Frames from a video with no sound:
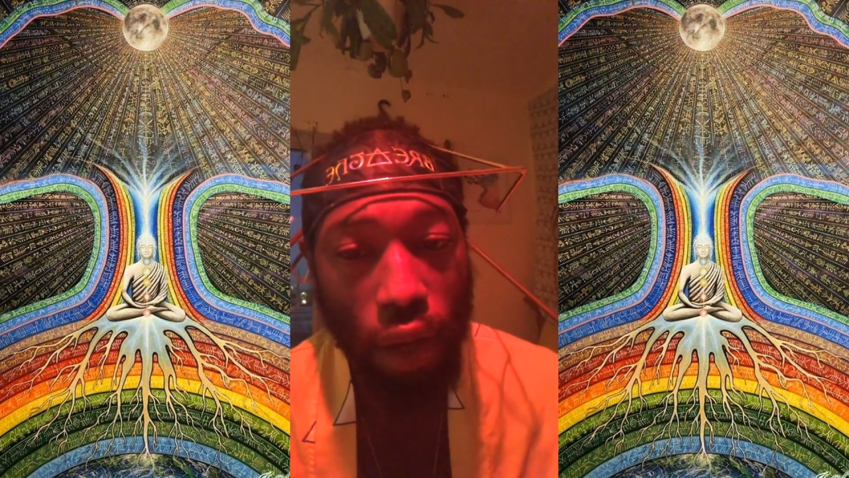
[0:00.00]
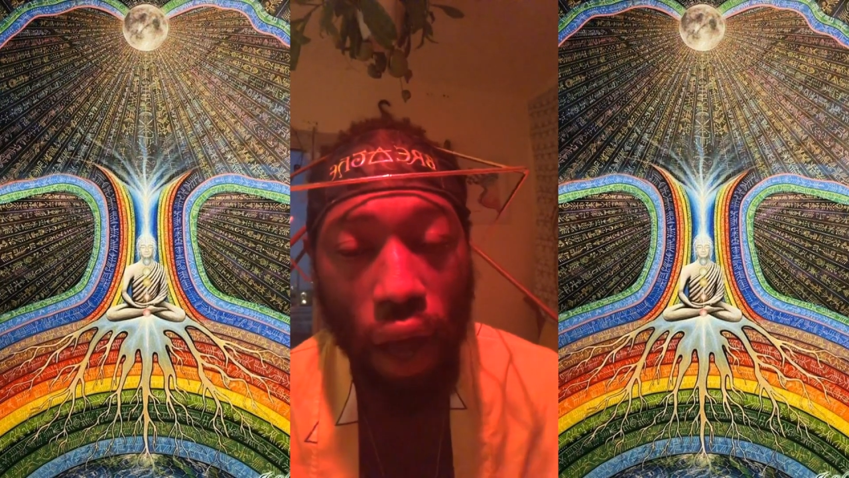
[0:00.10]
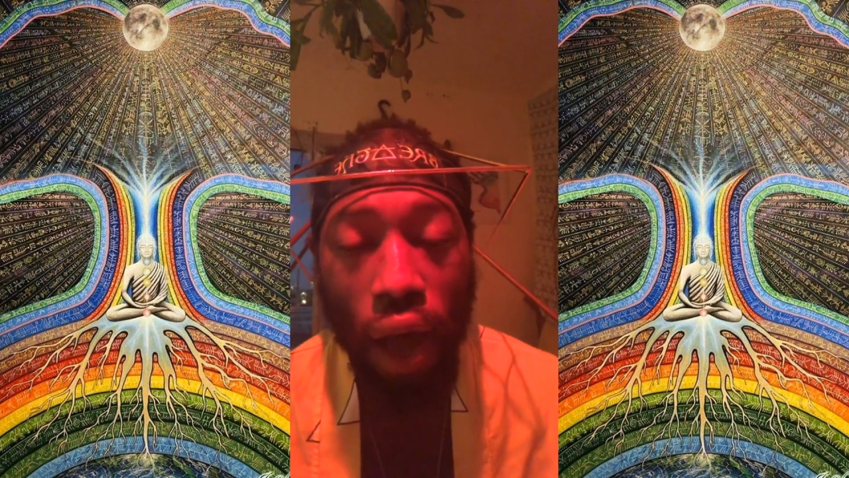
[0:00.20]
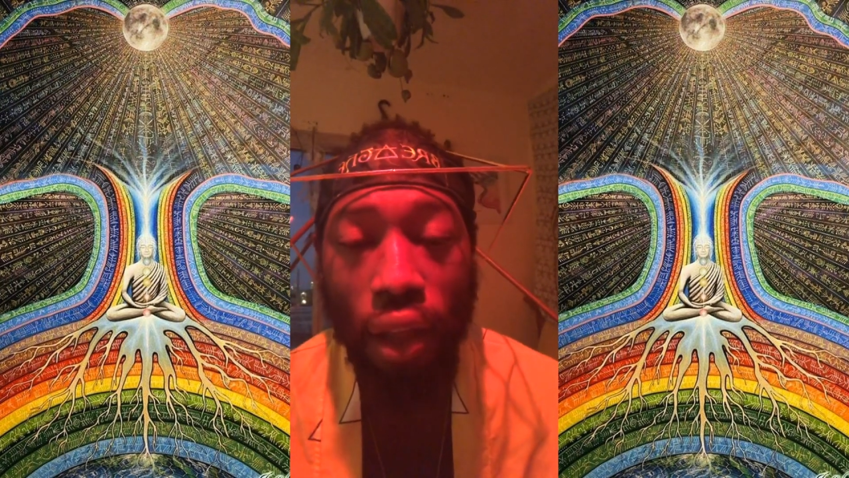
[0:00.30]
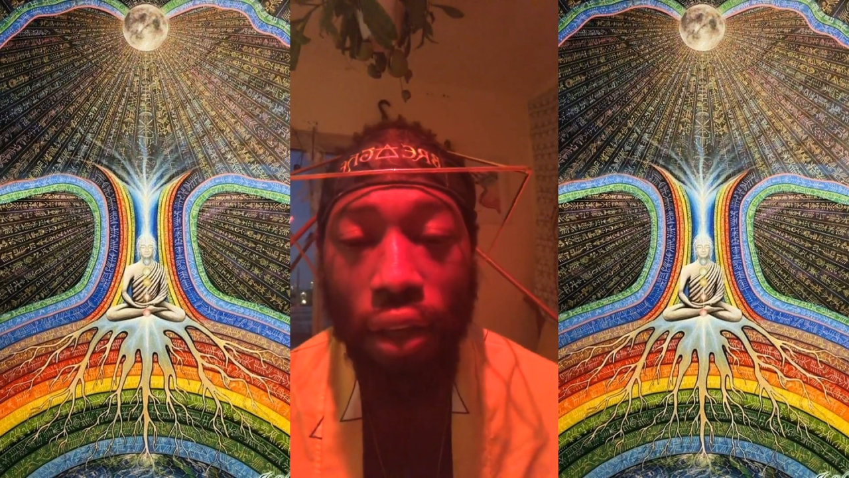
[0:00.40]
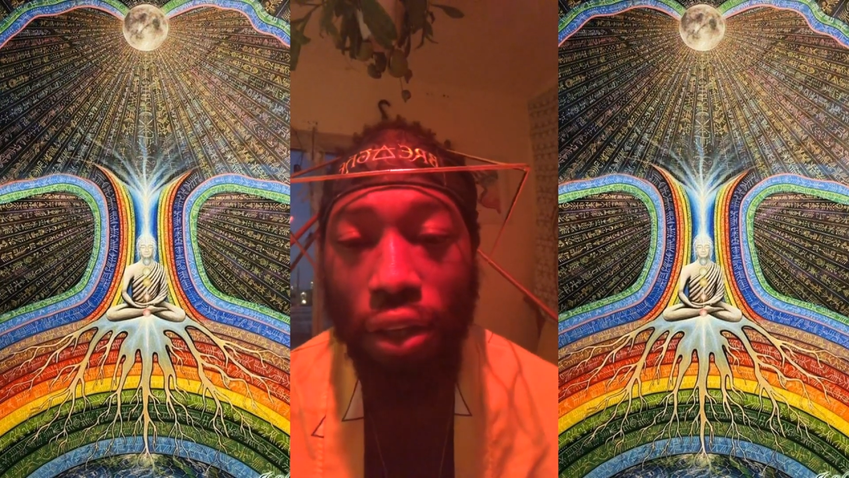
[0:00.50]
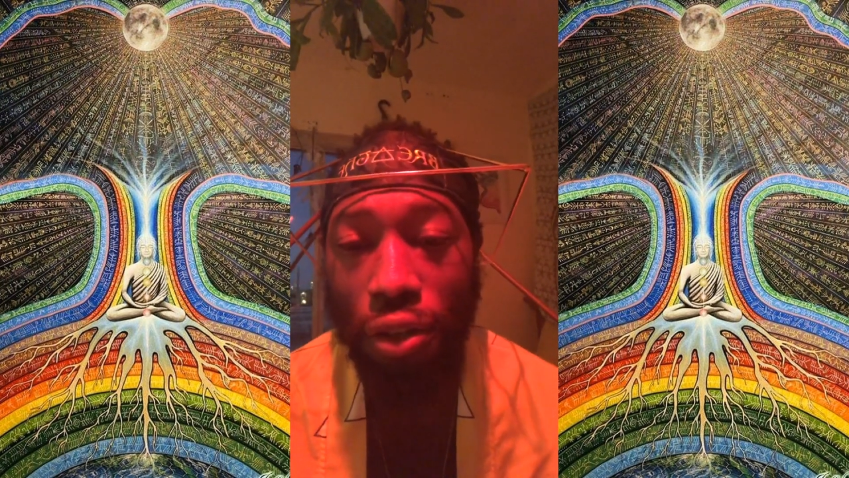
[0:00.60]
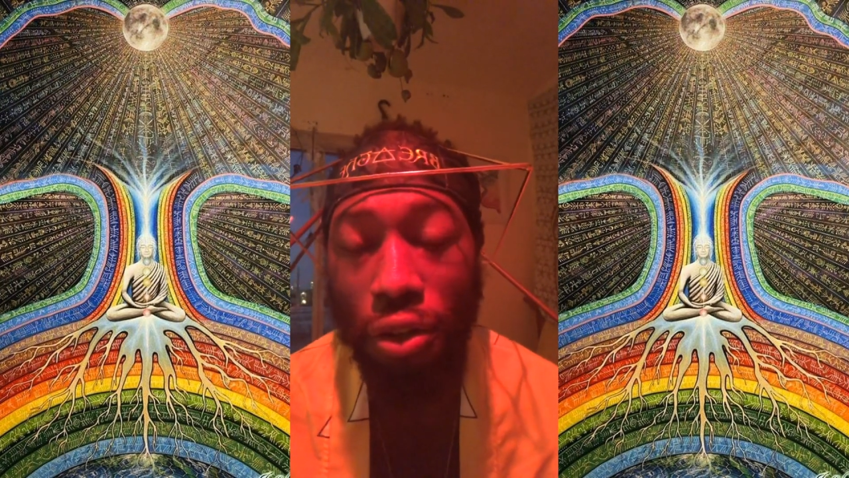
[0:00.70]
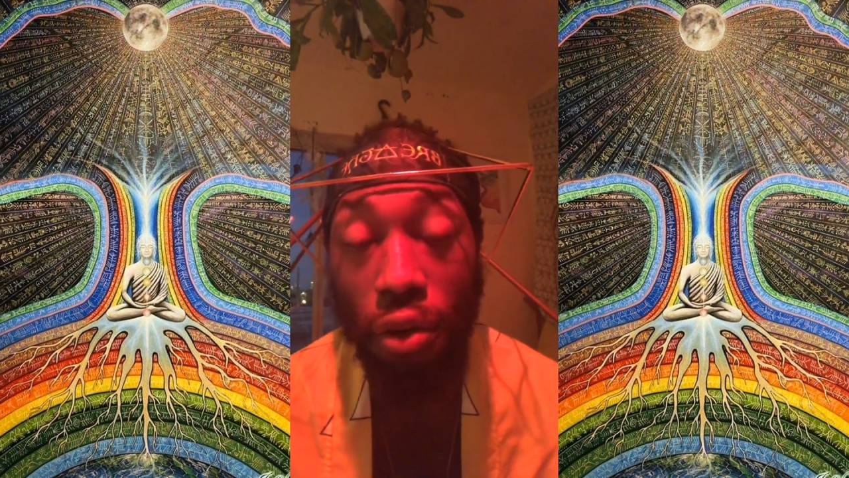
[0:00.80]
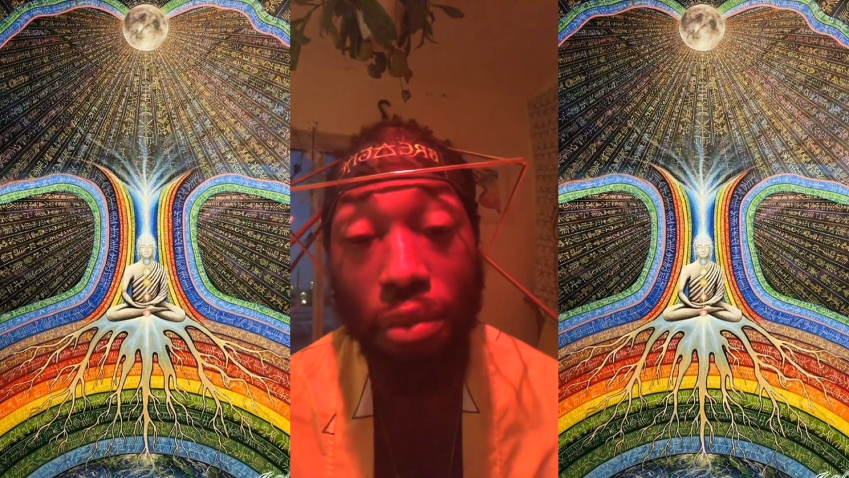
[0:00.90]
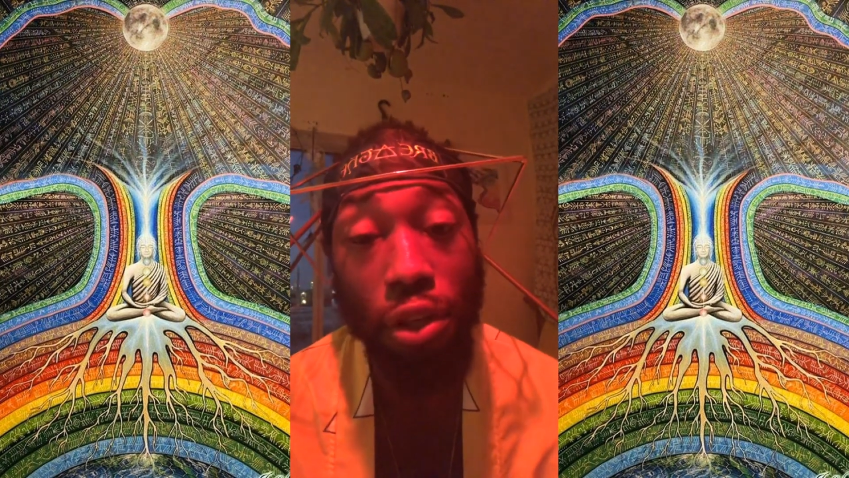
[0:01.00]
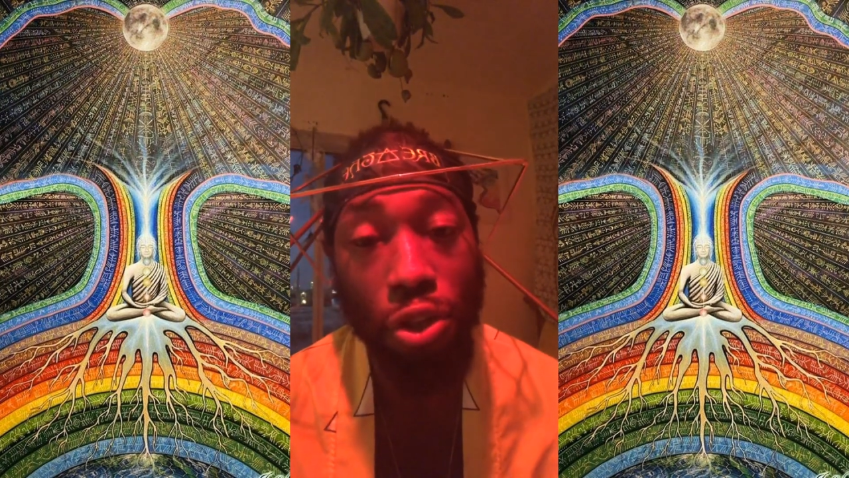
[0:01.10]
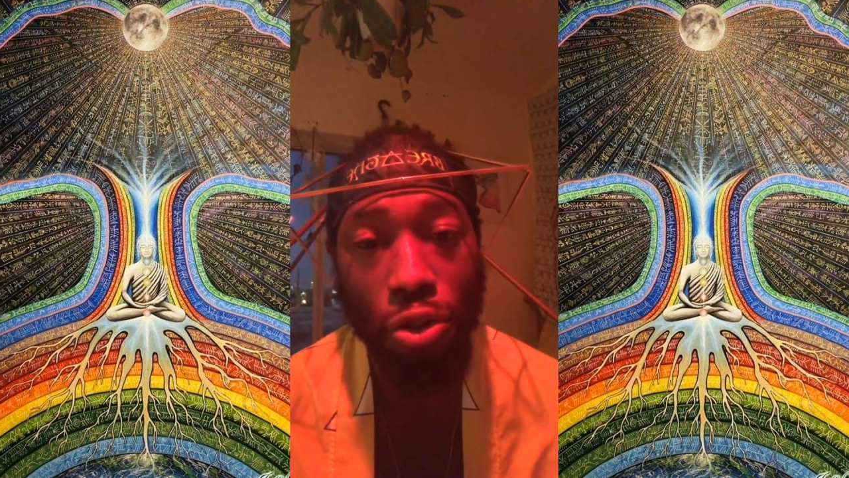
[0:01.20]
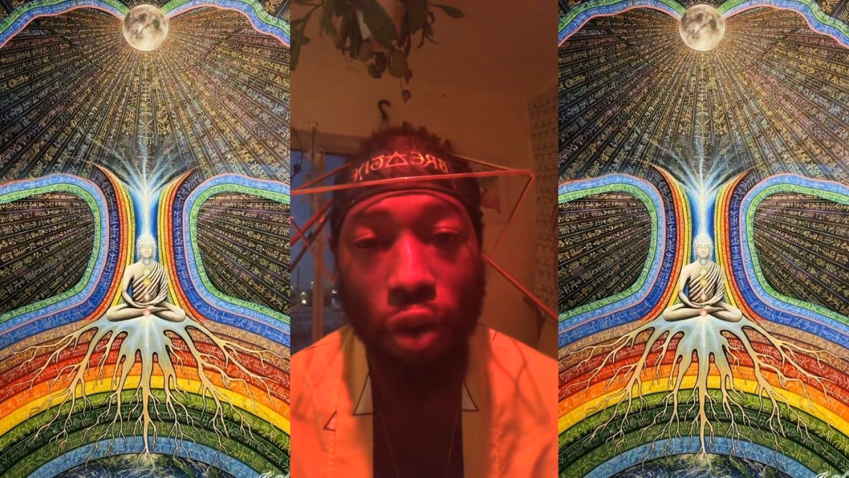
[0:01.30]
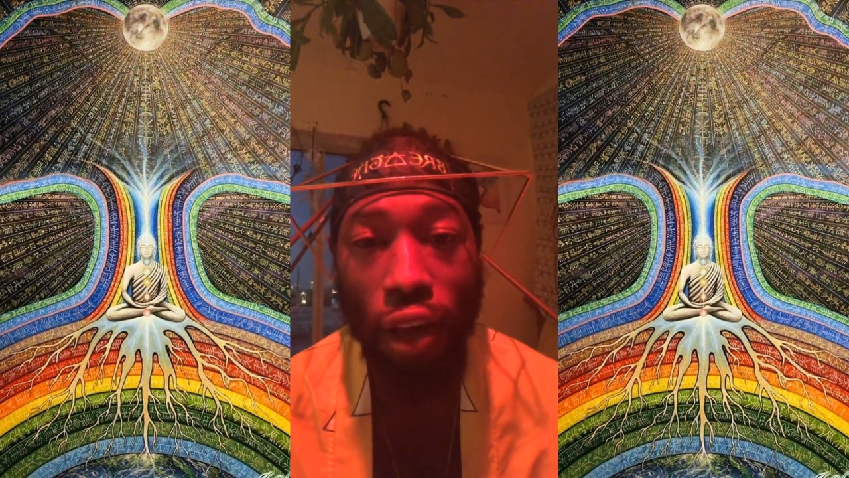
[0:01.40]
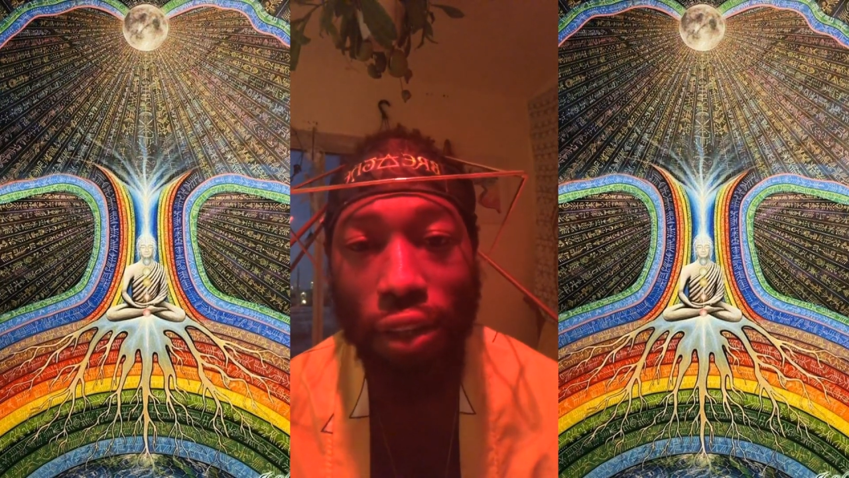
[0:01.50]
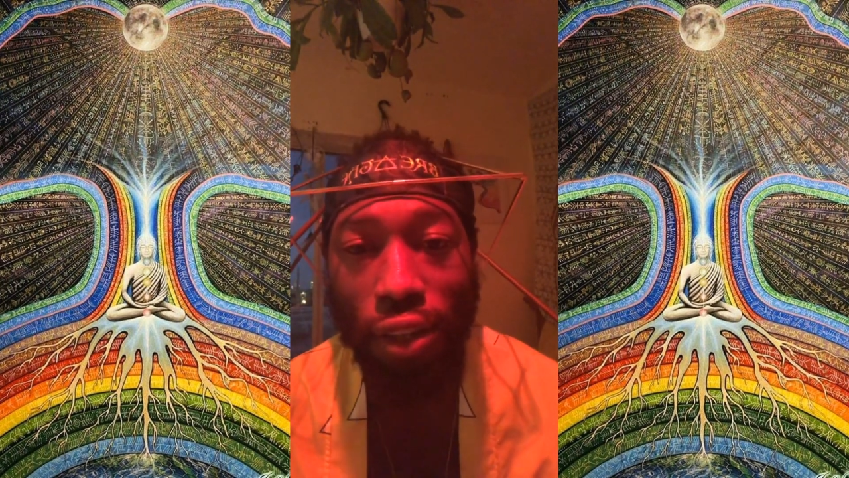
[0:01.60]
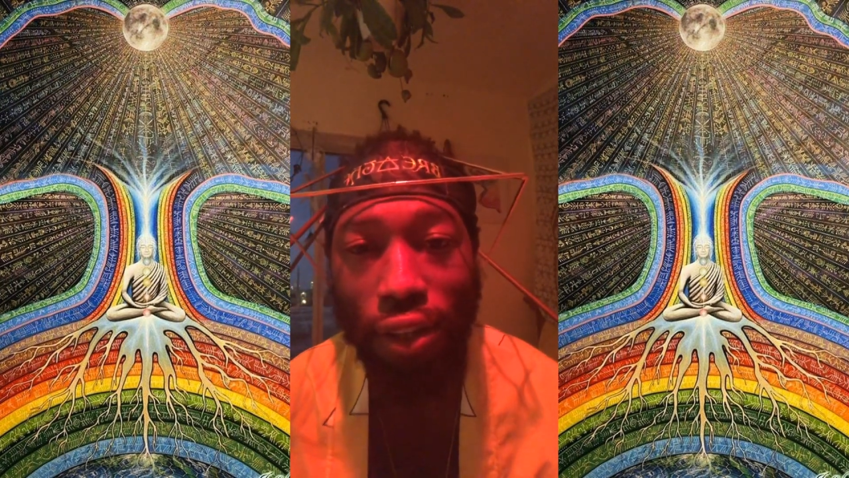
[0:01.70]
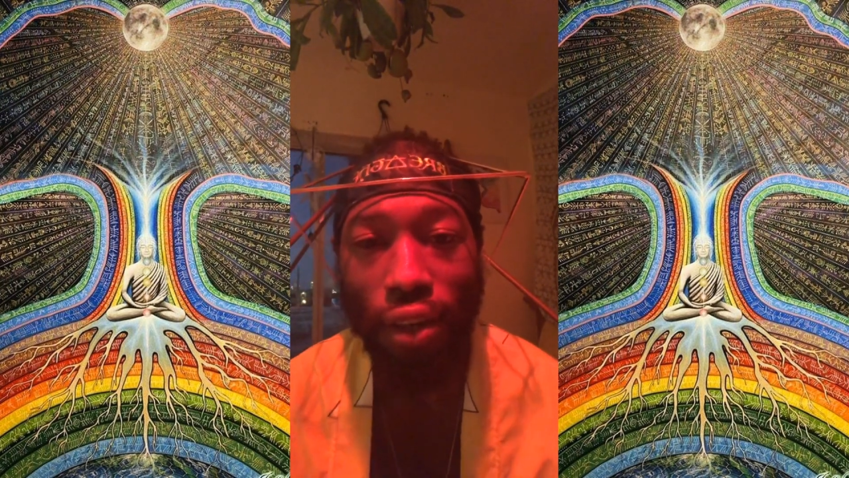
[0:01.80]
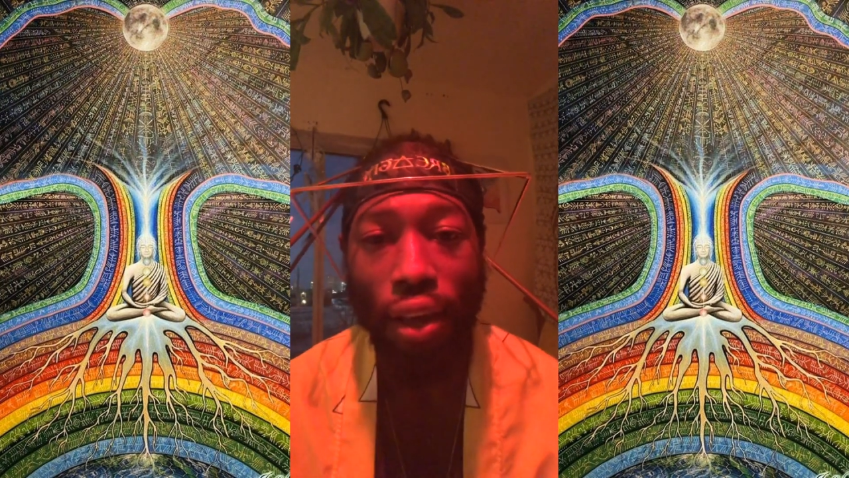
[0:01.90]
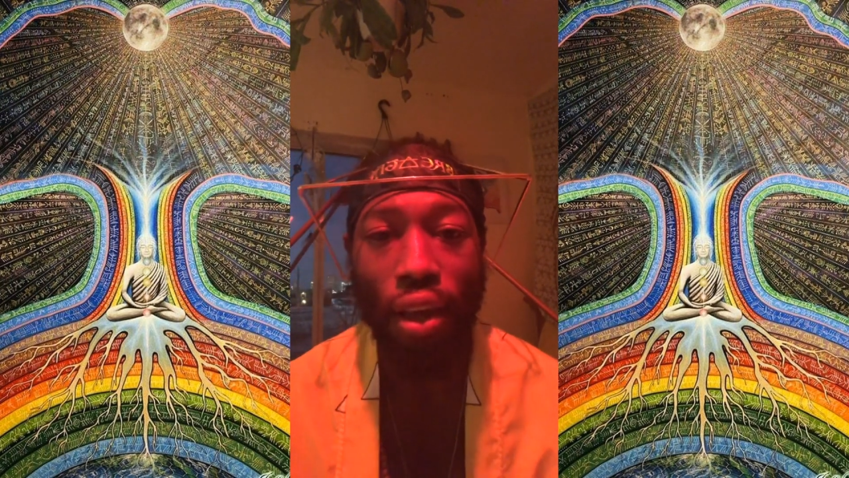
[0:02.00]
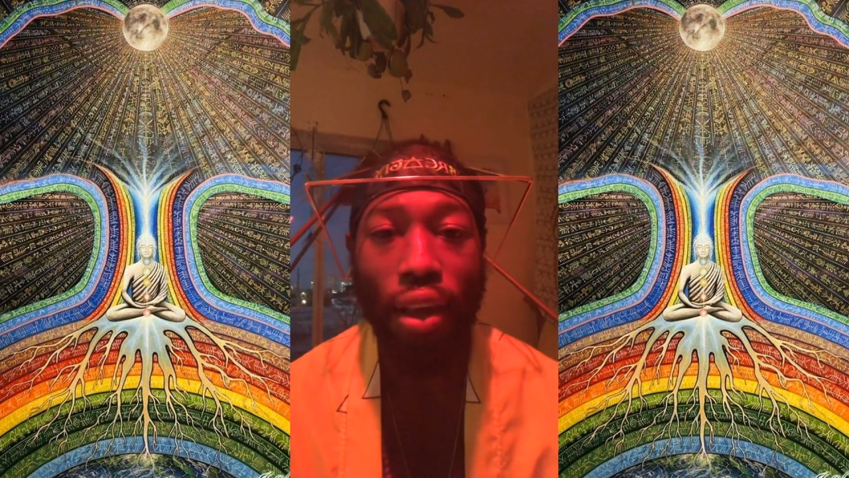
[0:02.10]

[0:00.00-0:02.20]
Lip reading: college in terms of stress and